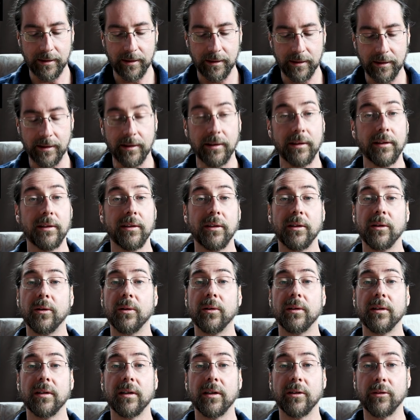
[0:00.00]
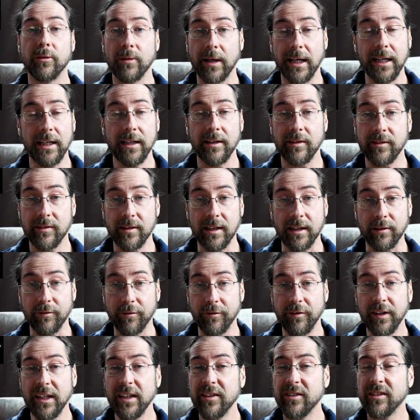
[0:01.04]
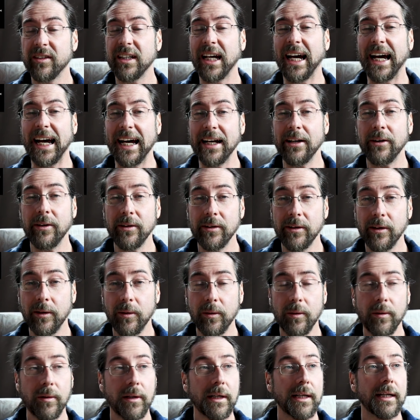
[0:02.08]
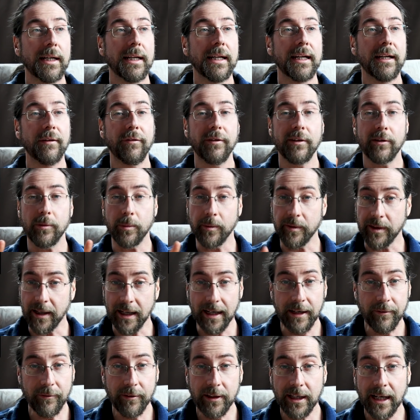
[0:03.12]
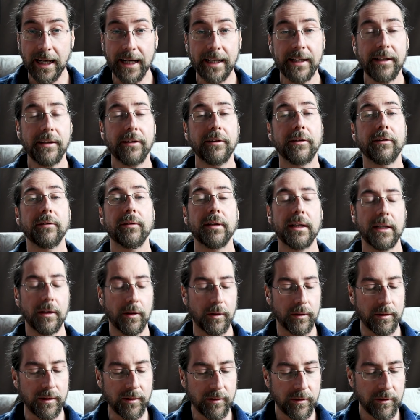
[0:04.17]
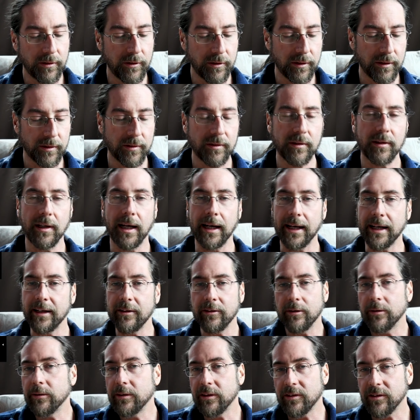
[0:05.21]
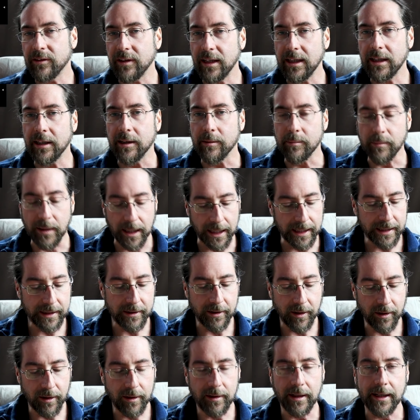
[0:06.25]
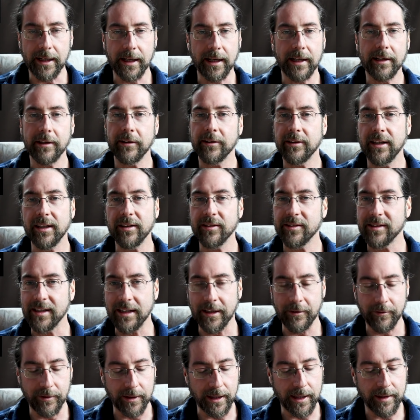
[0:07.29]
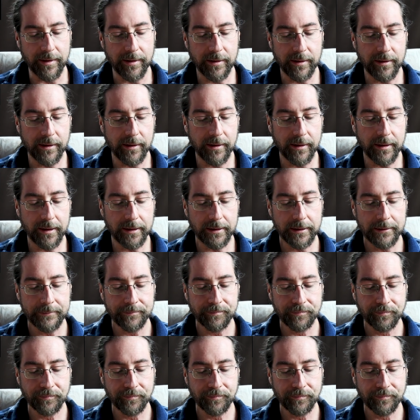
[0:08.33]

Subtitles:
the drain is not fixed. I don't know if it's with every Id.3 or this is just, I can only see it in my car. I cannot test every other car,